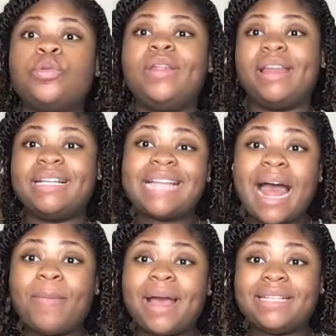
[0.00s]
the next
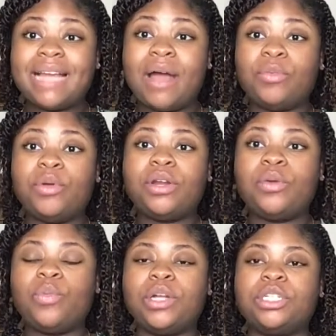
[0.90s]
app I
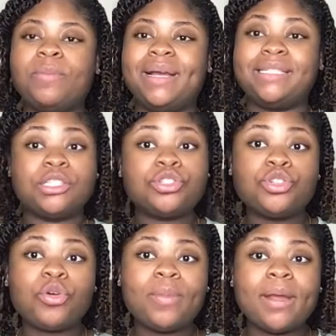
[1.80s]
downloaded, which my sister
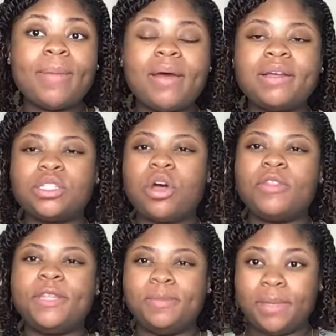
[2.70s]
told me about, it's
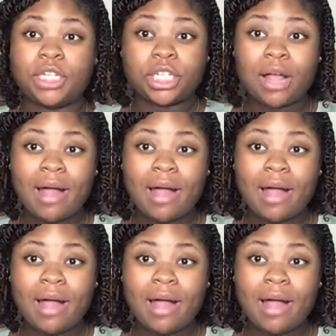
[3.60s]
called the B Shell